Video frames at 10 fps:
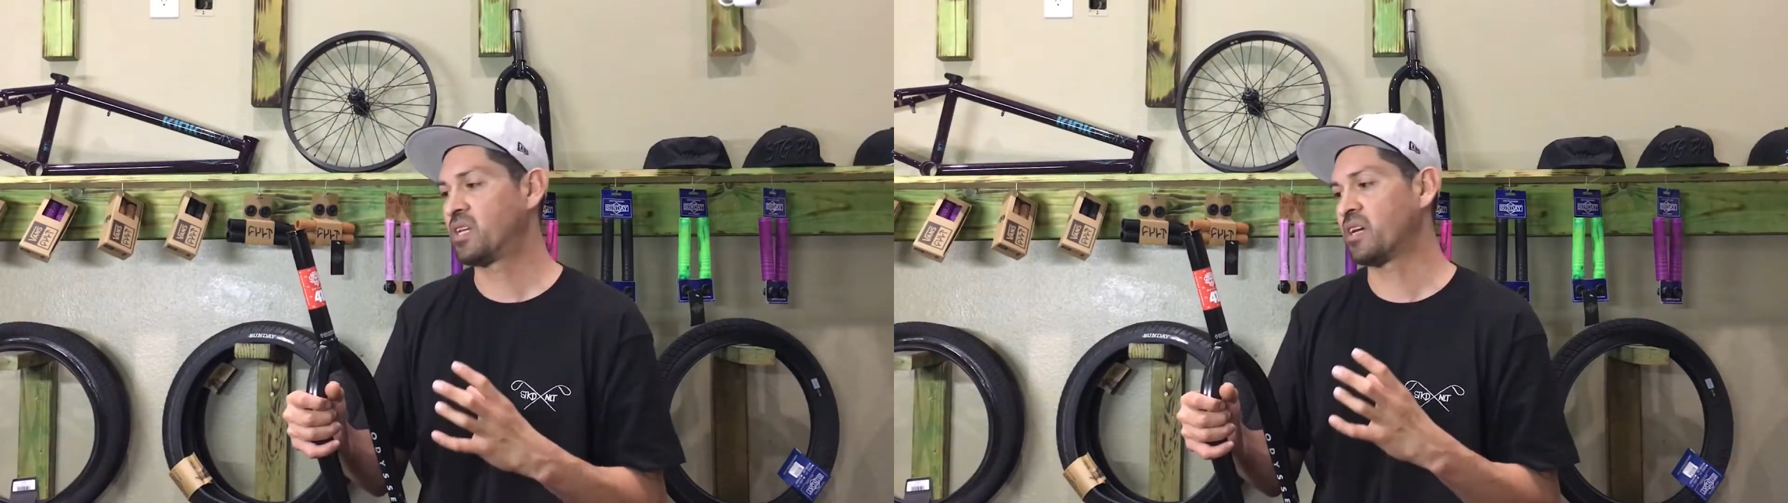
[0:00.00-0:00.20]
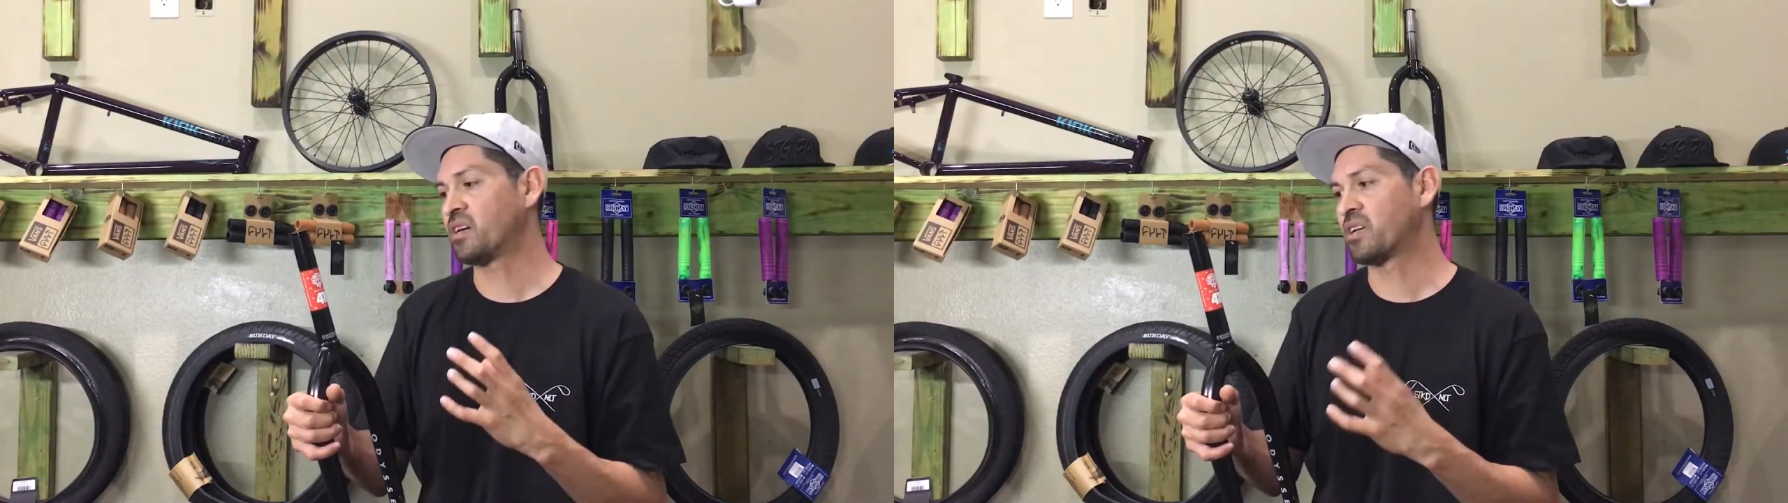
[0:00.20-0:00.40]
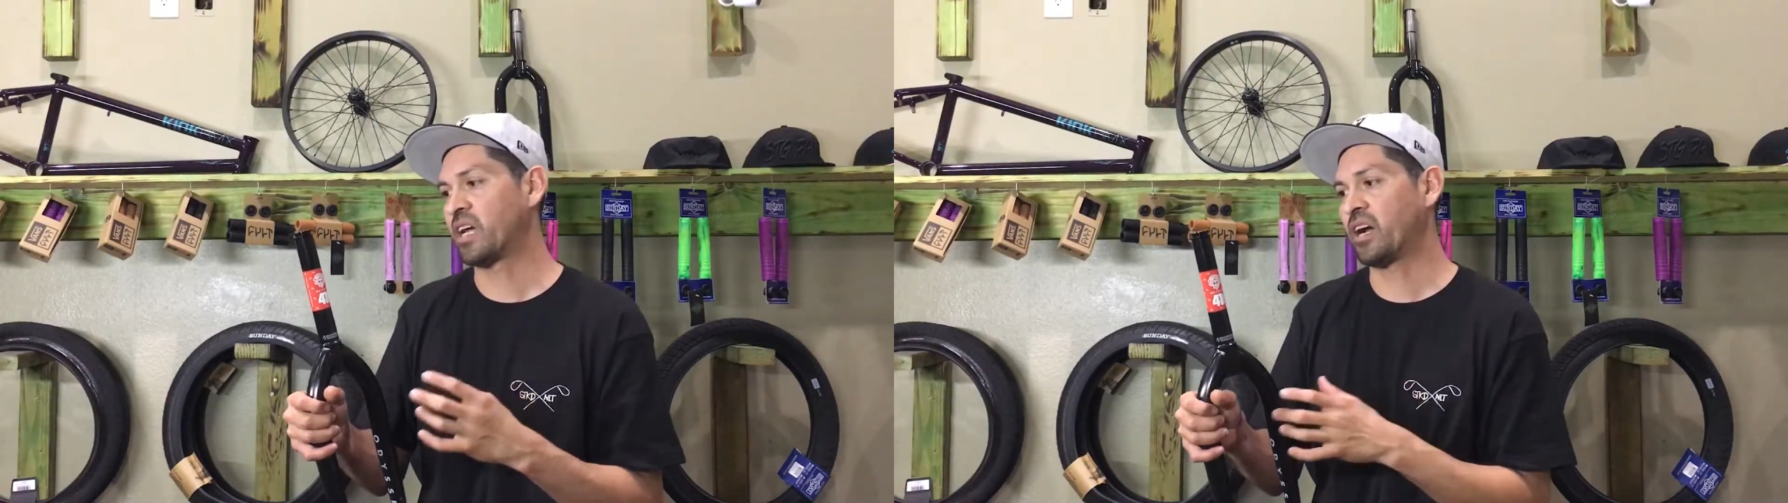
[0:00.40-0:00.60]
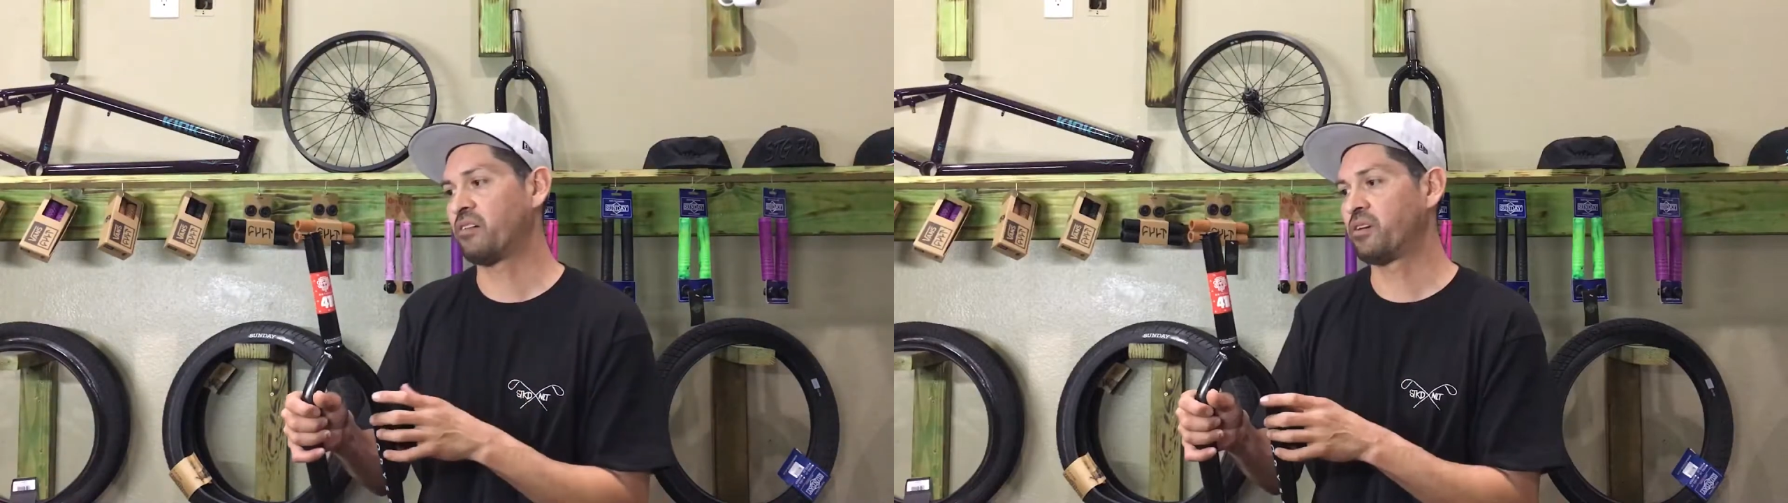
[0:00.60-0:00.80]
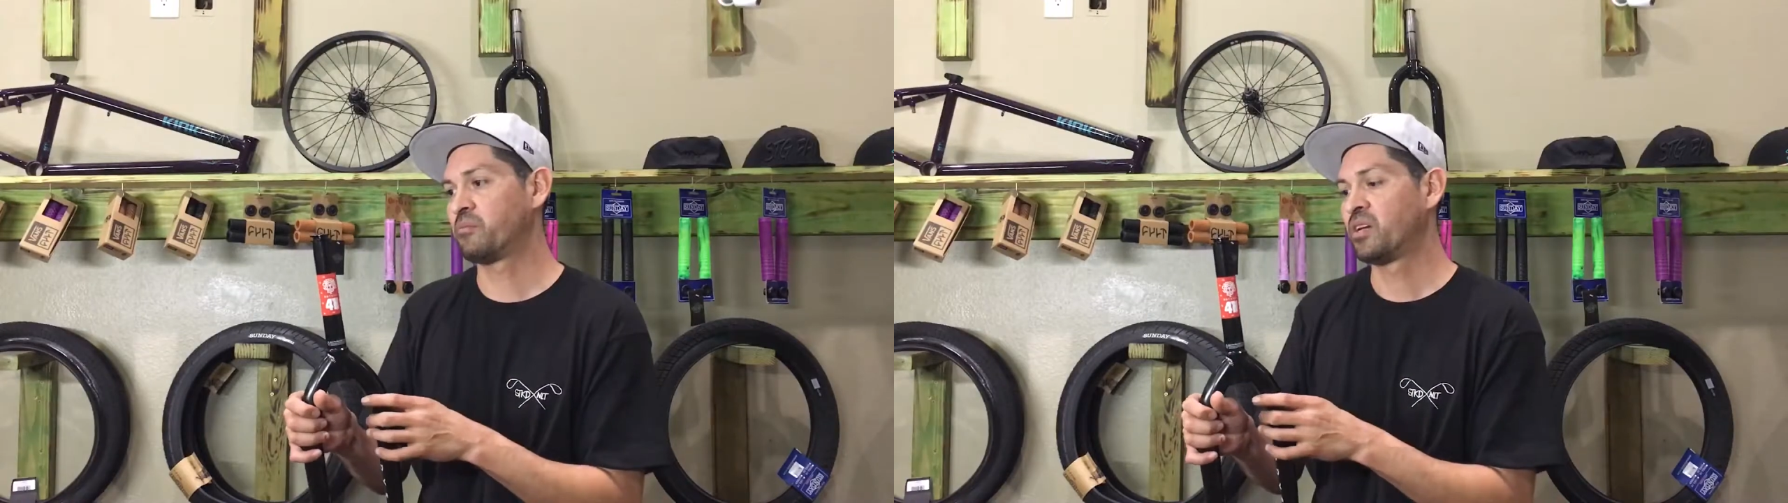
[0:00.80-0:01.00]
good
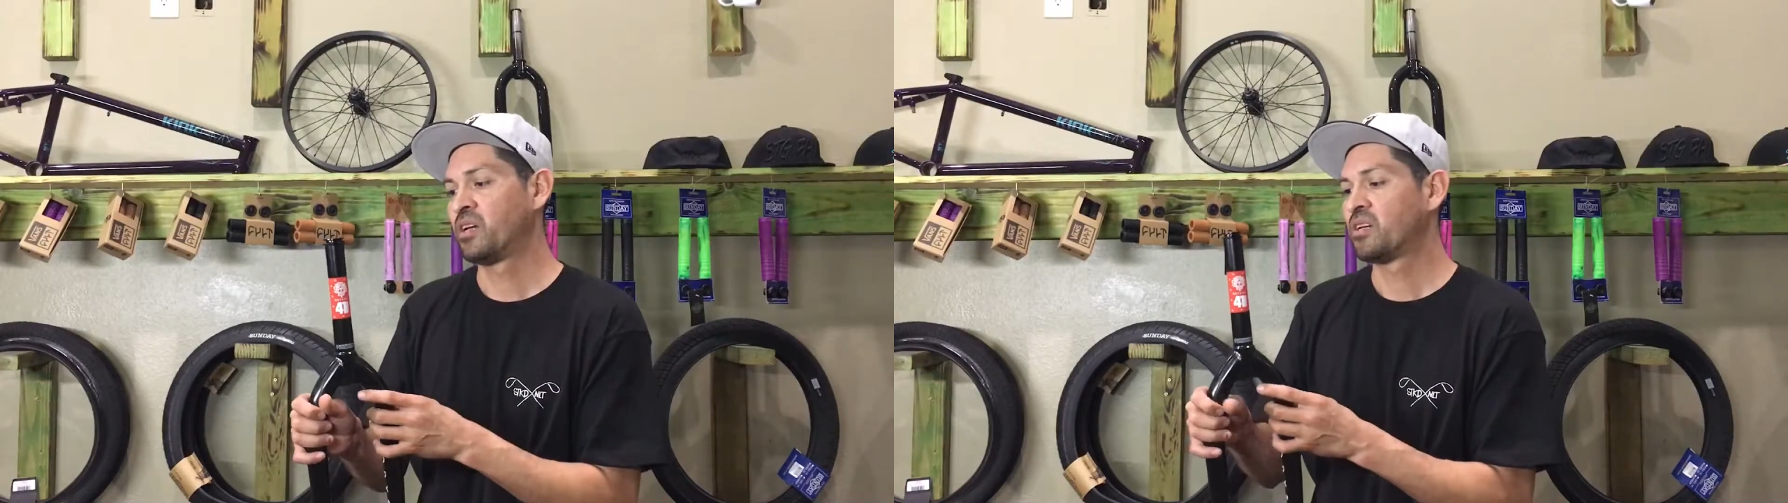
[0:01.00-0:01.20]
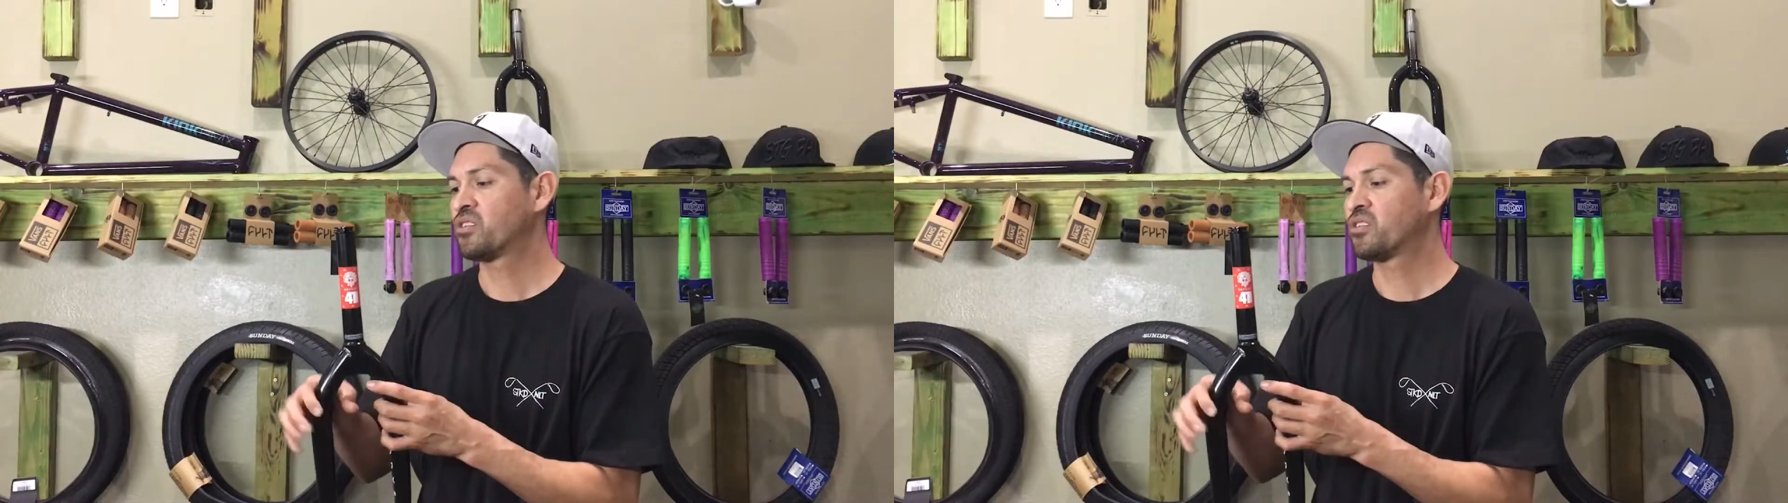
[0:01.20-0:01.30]
care of them.